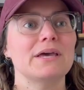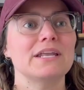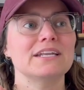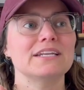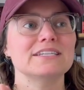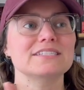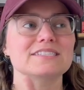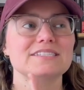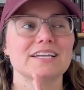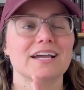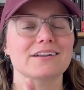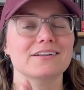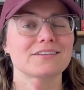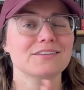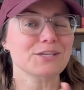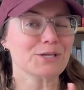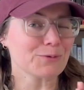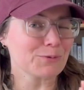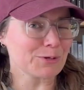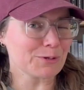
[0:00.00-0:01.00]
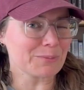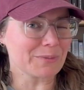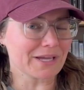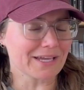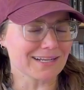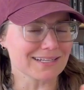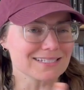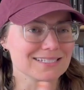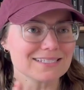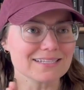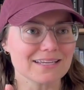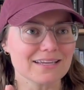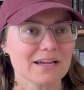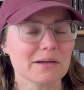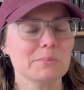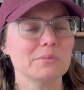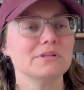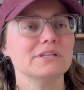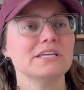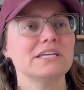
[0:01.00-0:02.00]
and it is technically a romantasy, I
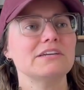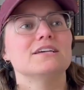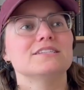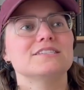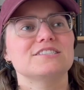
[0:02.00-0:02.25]
believe.